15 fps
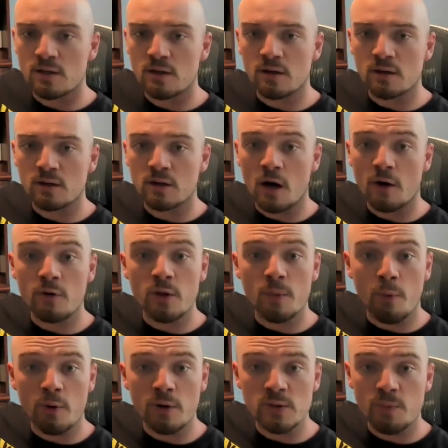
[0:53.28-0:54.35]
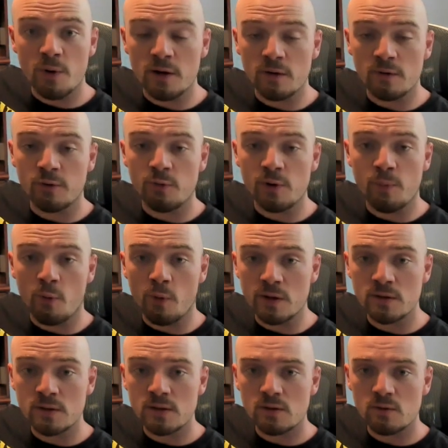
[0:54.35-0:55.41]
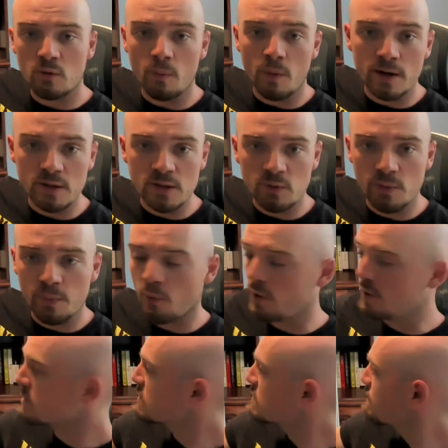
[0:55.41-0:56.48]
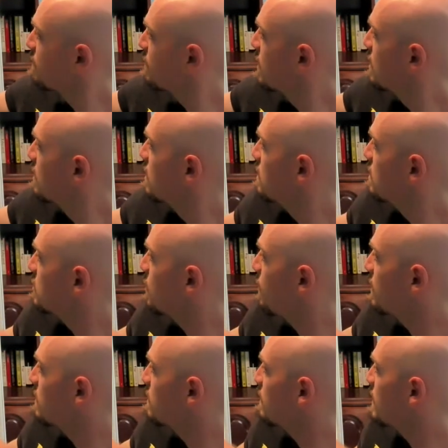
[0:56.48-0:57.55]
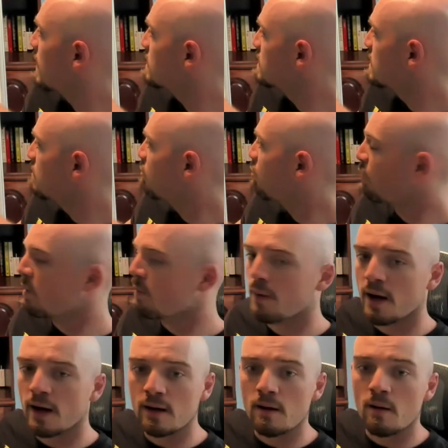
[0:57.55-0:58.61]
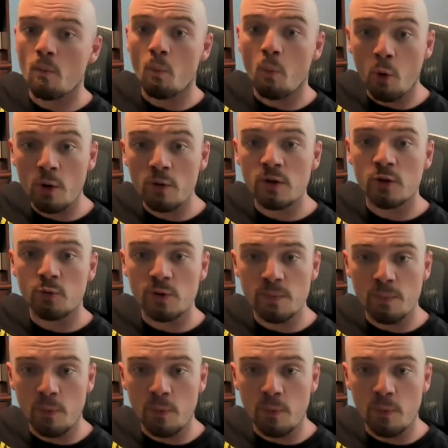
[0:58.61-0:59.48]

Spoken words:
to cover the point spread of 3 points or minus 3 points, you're betting that that team will win by more than 3